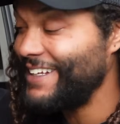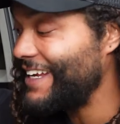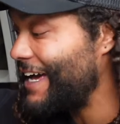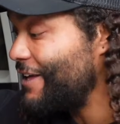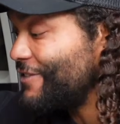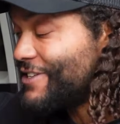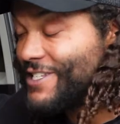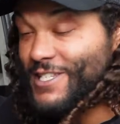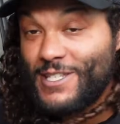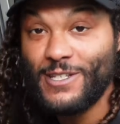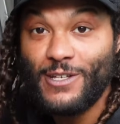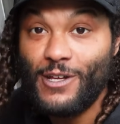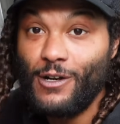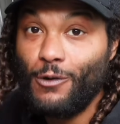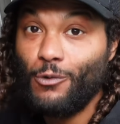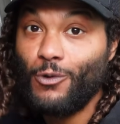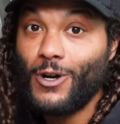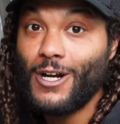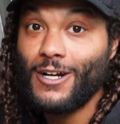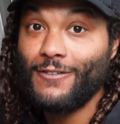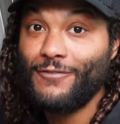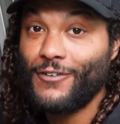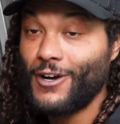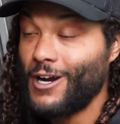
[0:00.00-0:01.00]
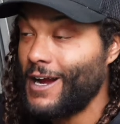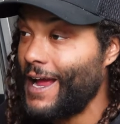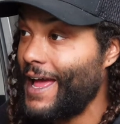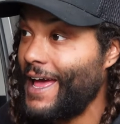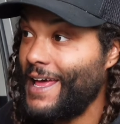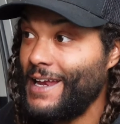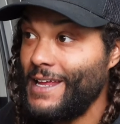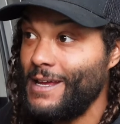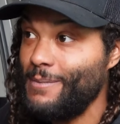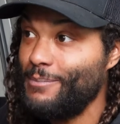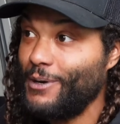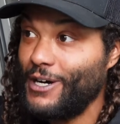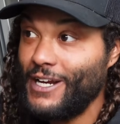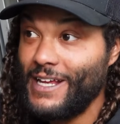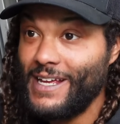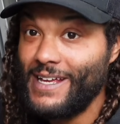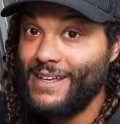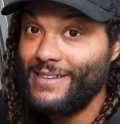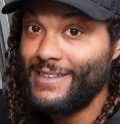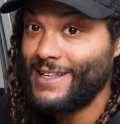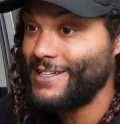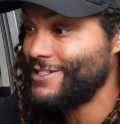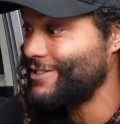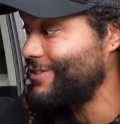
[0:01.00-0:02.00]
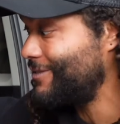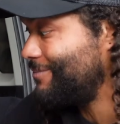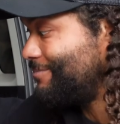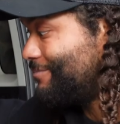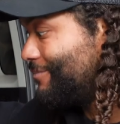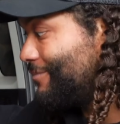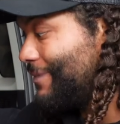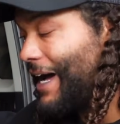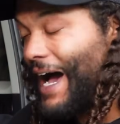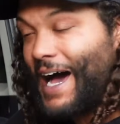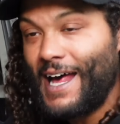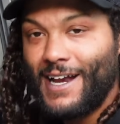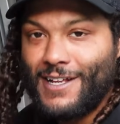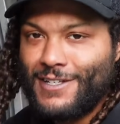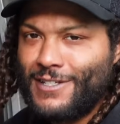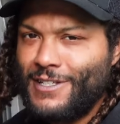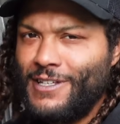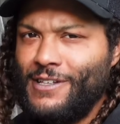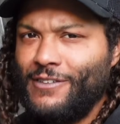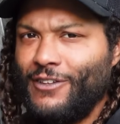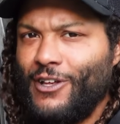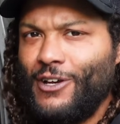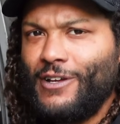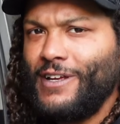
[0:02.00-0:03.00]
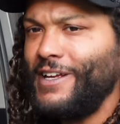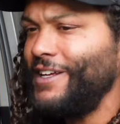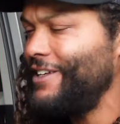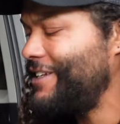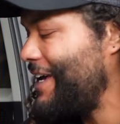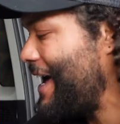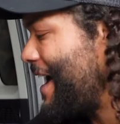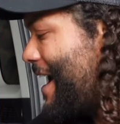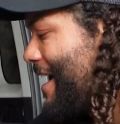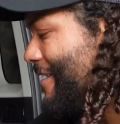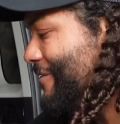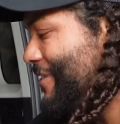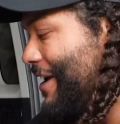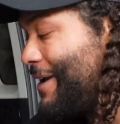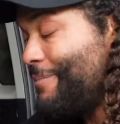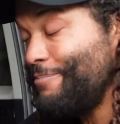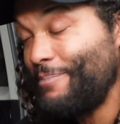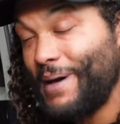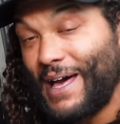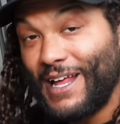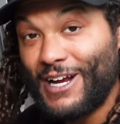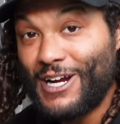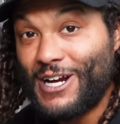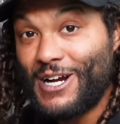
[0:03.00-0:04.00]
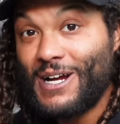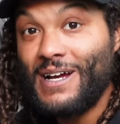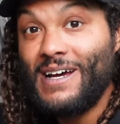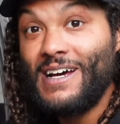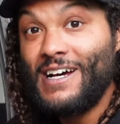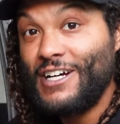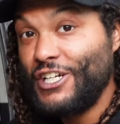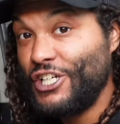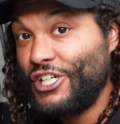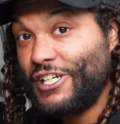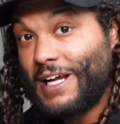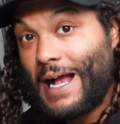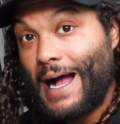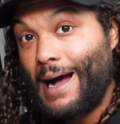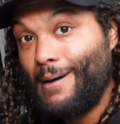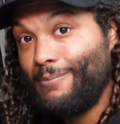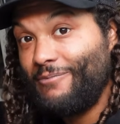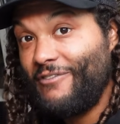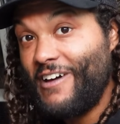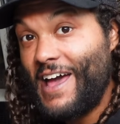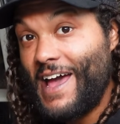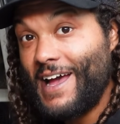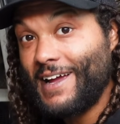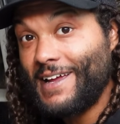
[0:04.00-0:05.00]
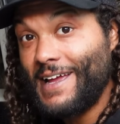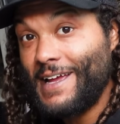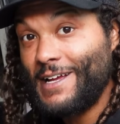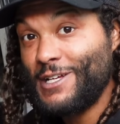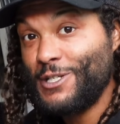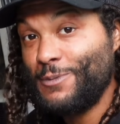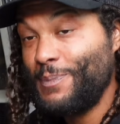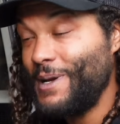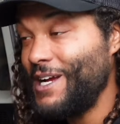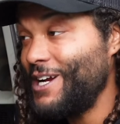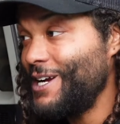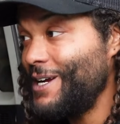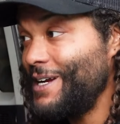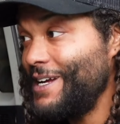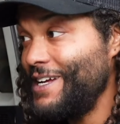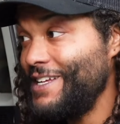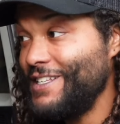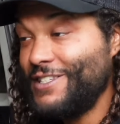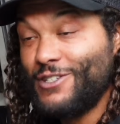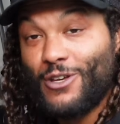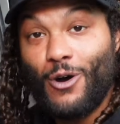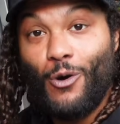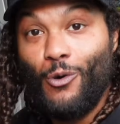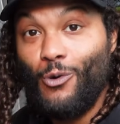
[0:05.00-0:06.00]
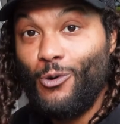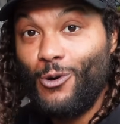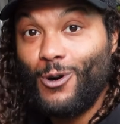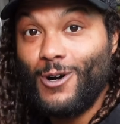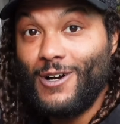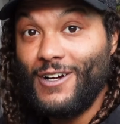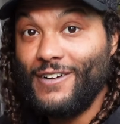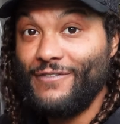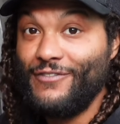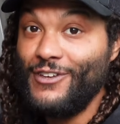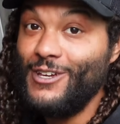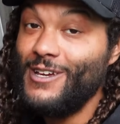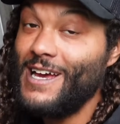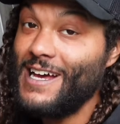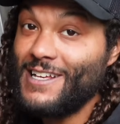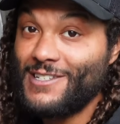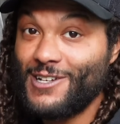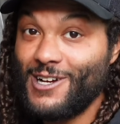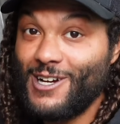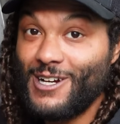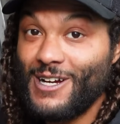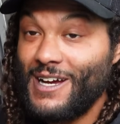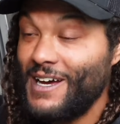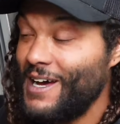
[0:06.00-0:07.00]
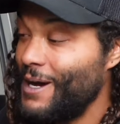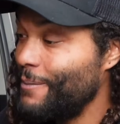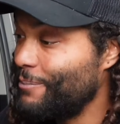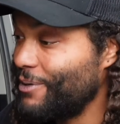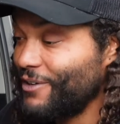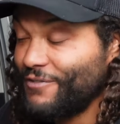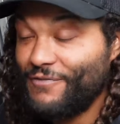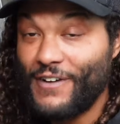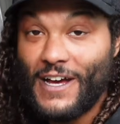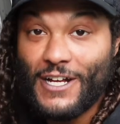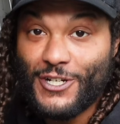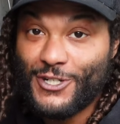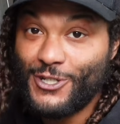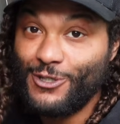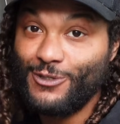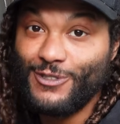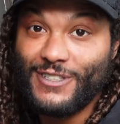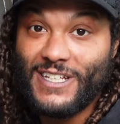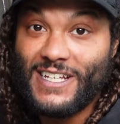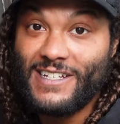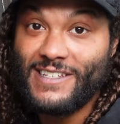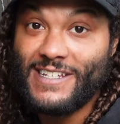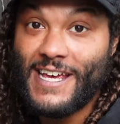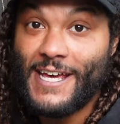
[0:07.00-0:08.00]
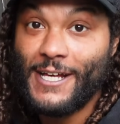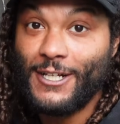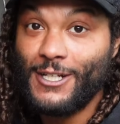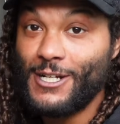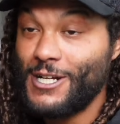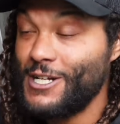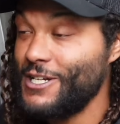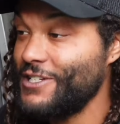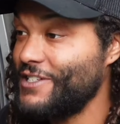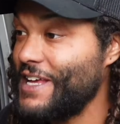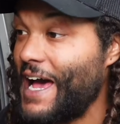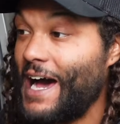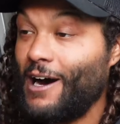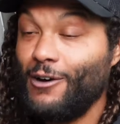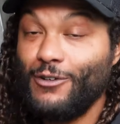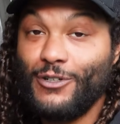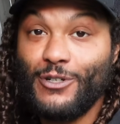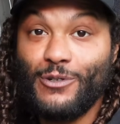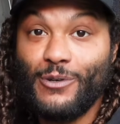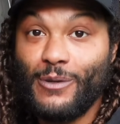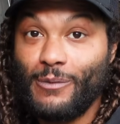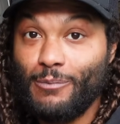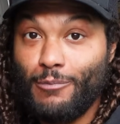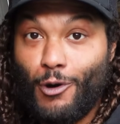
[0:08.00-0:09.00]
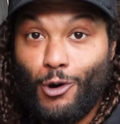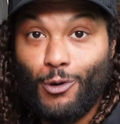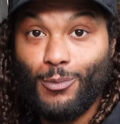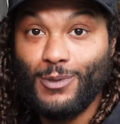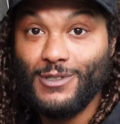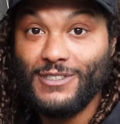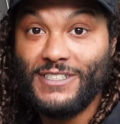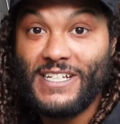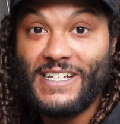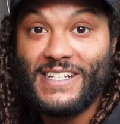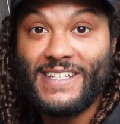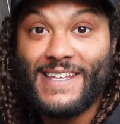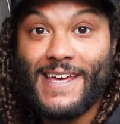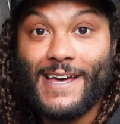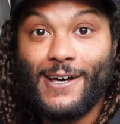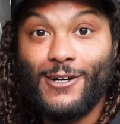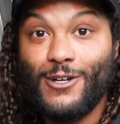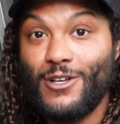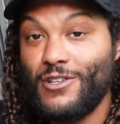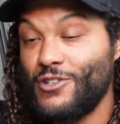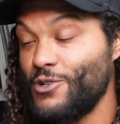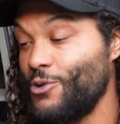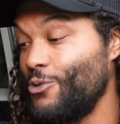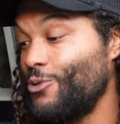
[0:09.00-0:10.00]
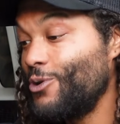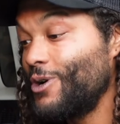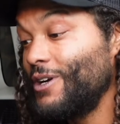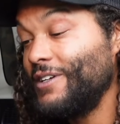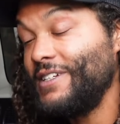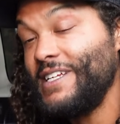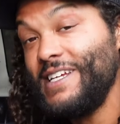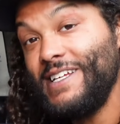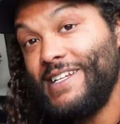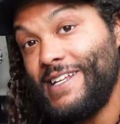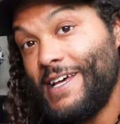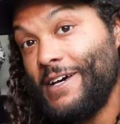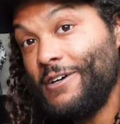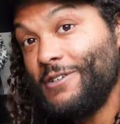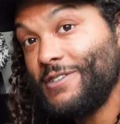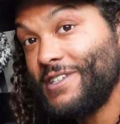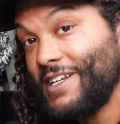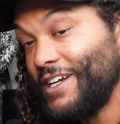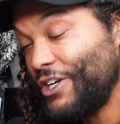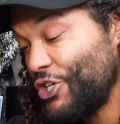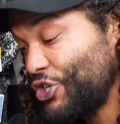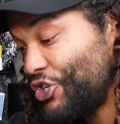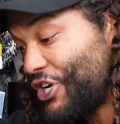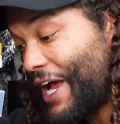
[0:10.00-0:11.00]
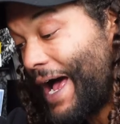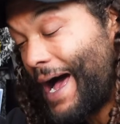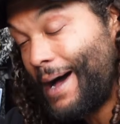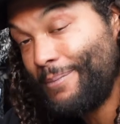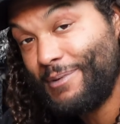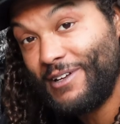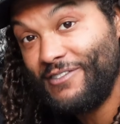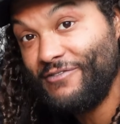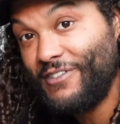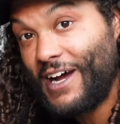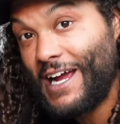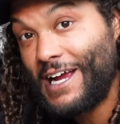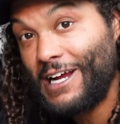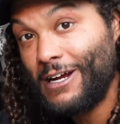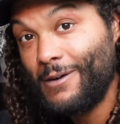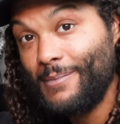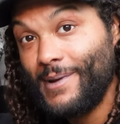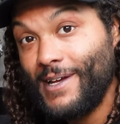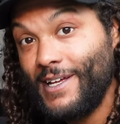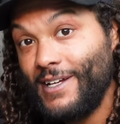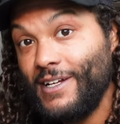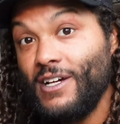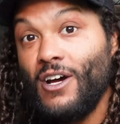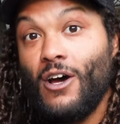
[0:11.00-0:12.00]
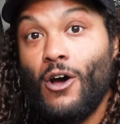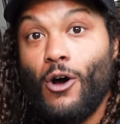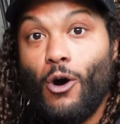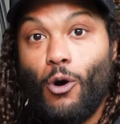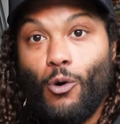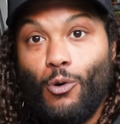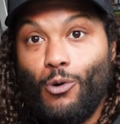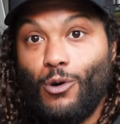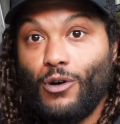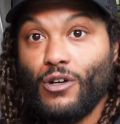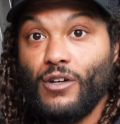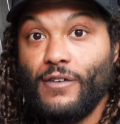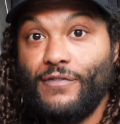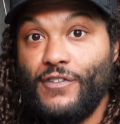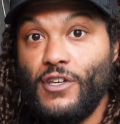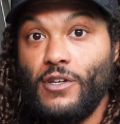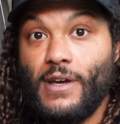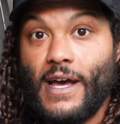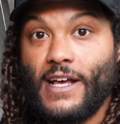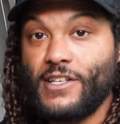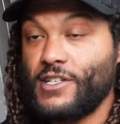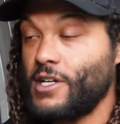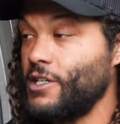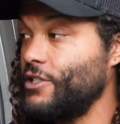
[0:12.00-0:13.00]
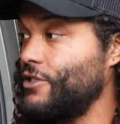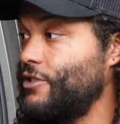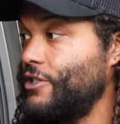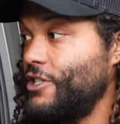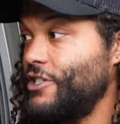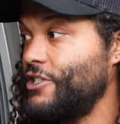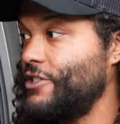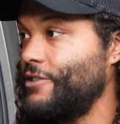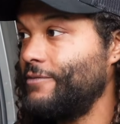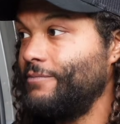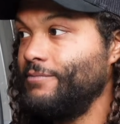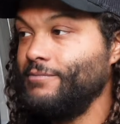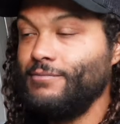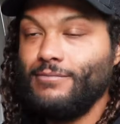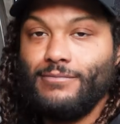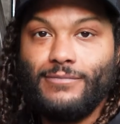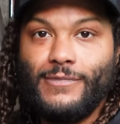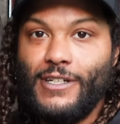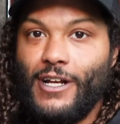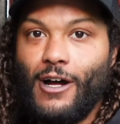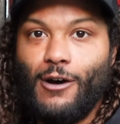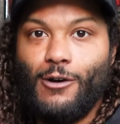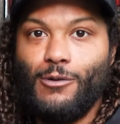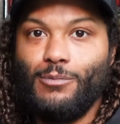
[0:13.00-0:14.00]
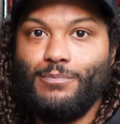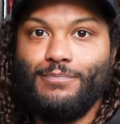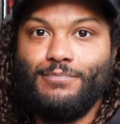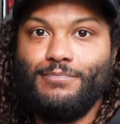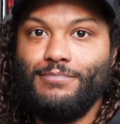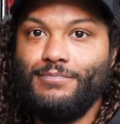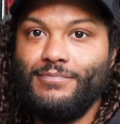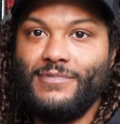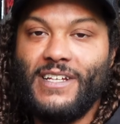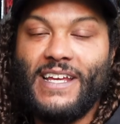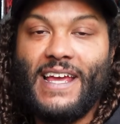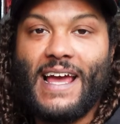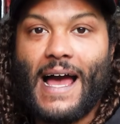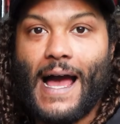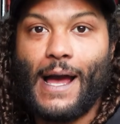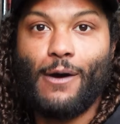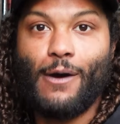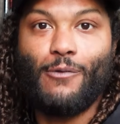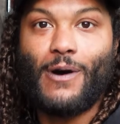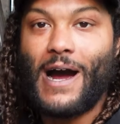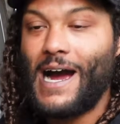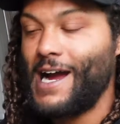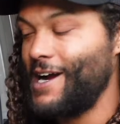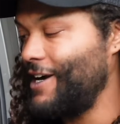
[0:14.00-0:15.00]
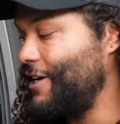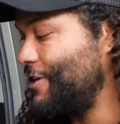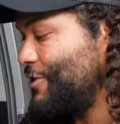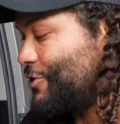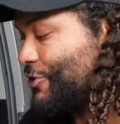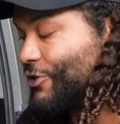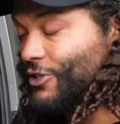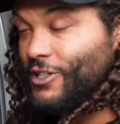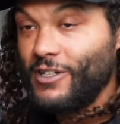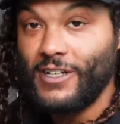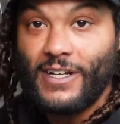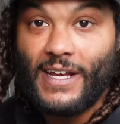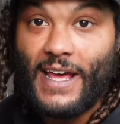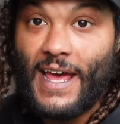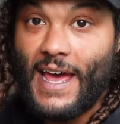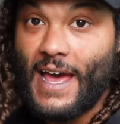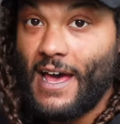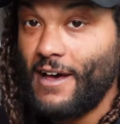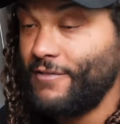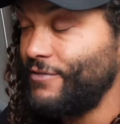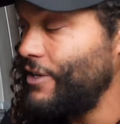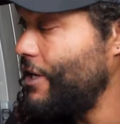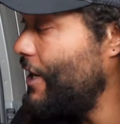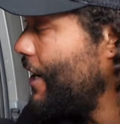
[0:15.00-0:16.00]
Now, this is going to work for anybody that's honestly looking to have a better shop vac experience, or if you guys are professional detailers out doing mobile details or details in a shop environment, or if you guys are just, DIYers looking to have